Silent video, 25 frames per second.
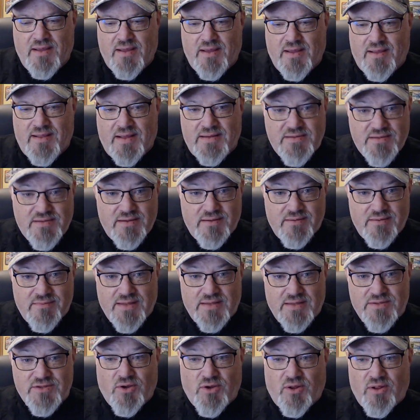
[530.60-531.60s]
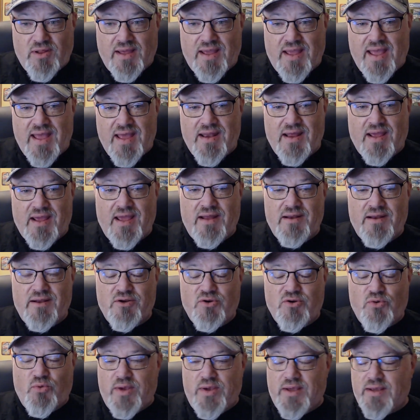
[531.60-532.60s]
That's it. That's all I had. I had a
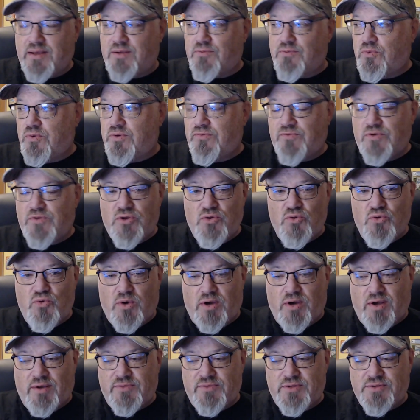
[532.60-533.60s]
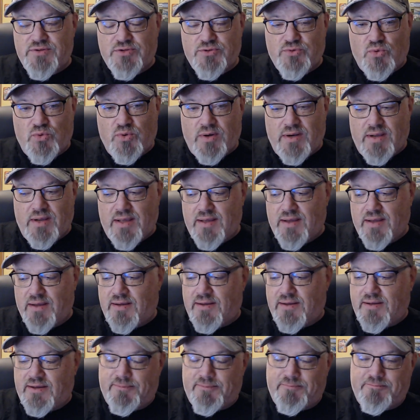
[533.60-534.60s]
quick review of the story.
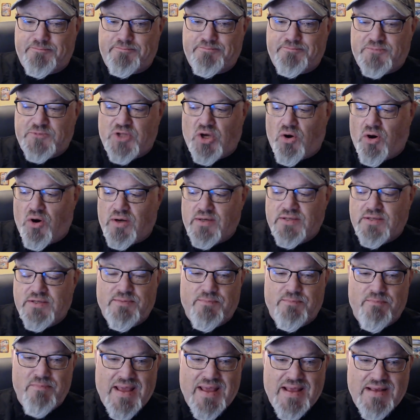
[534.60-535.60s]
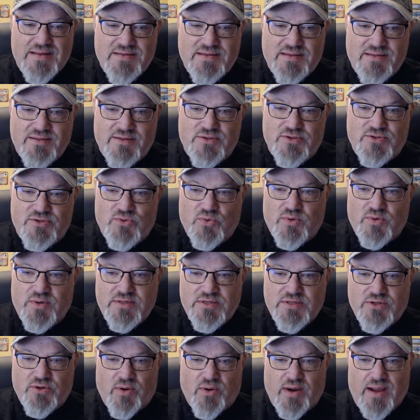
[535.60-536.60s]
The art is amazing. The
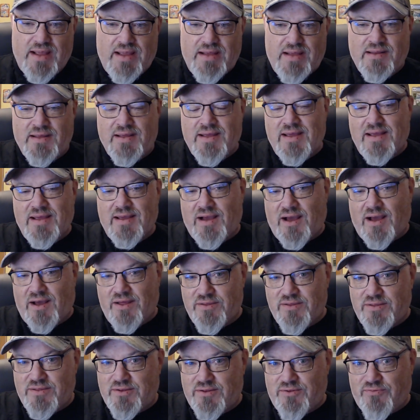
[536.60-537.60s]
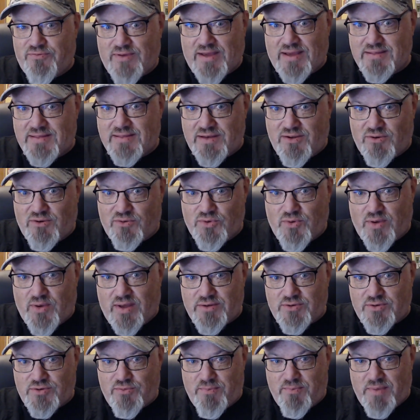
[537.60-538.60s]
story's great, other than the fact they don't know how
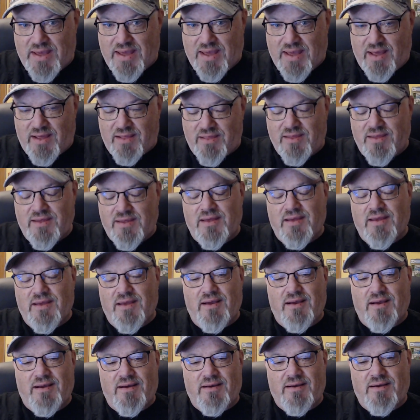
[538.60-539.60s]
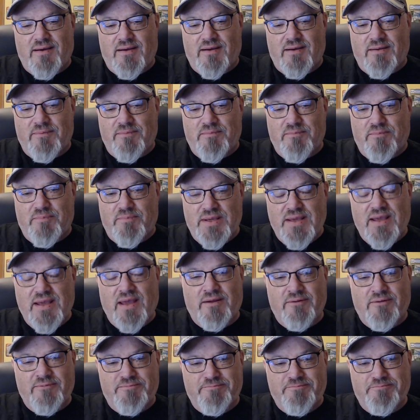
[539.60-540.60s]
to do math. But yeah,
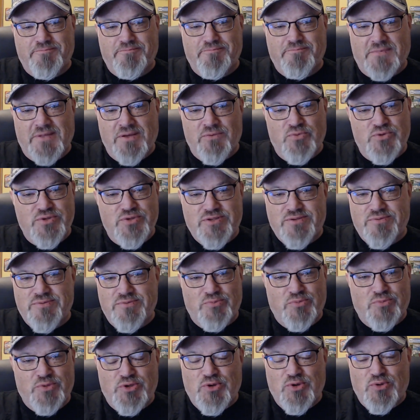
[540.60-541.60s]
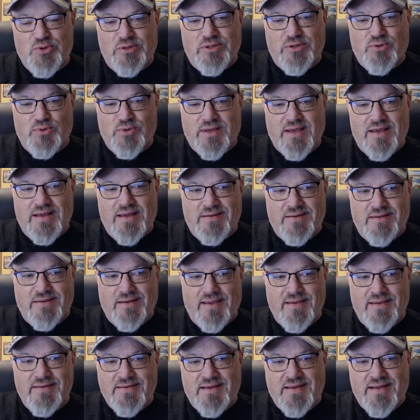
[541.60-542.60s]
it was when you're a little kid in
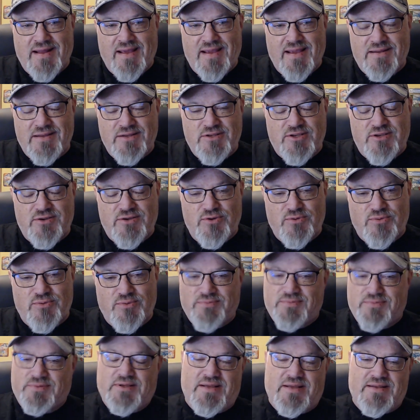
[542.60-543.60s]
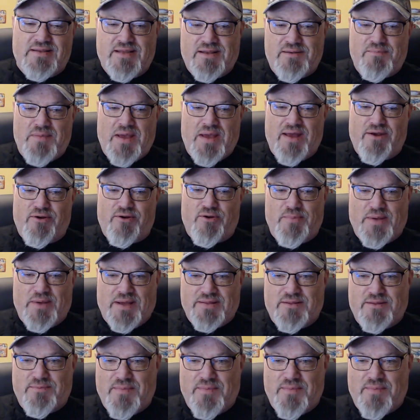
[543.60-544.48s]
1982, it didn't matter about the